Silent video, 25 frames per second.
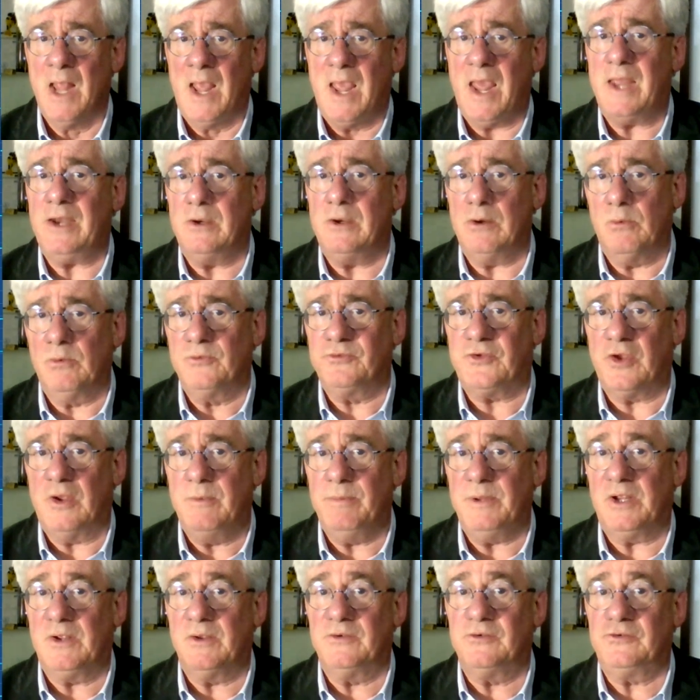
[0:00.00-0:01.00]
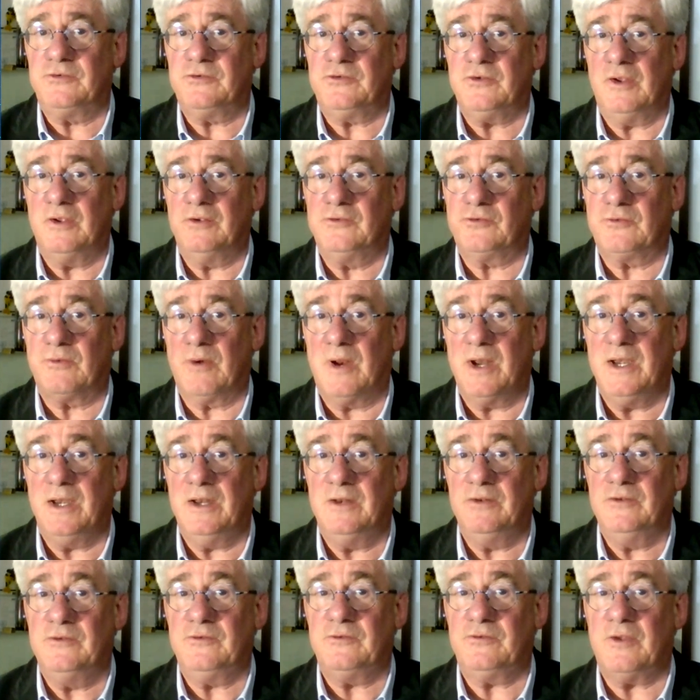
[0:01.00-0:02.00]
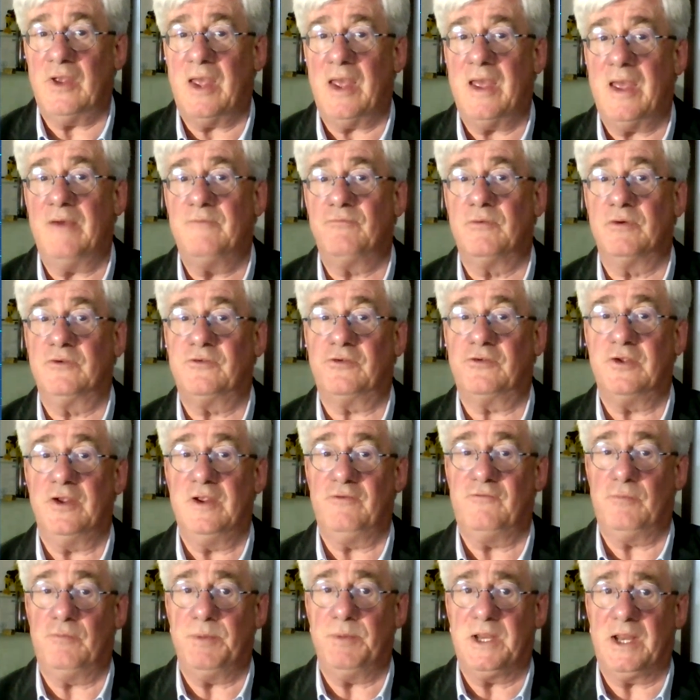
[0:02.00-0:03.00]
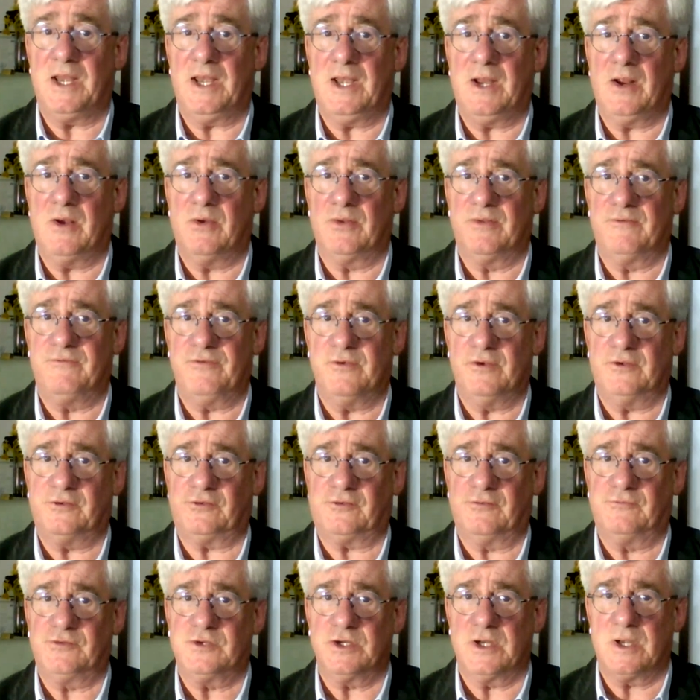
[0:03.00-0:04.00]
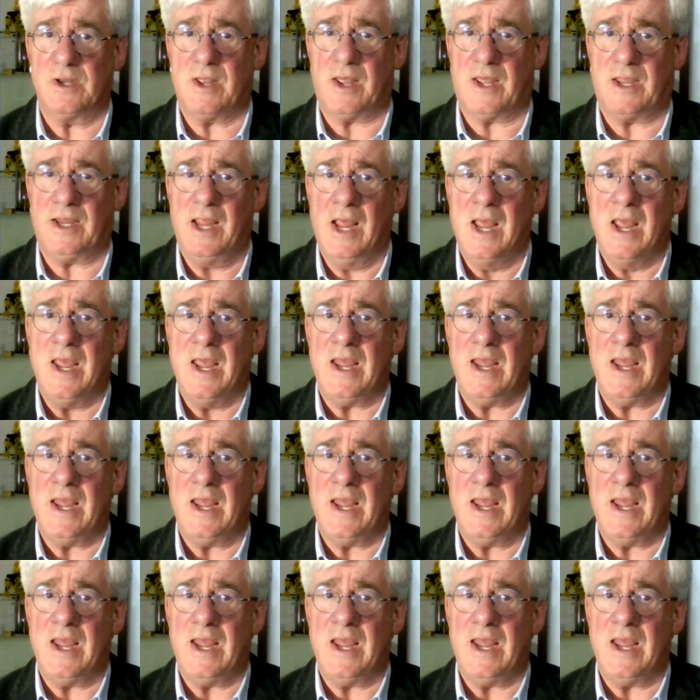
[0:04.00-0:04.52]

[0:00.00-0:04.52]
and also because Australians have received, beginning on the 1st of July,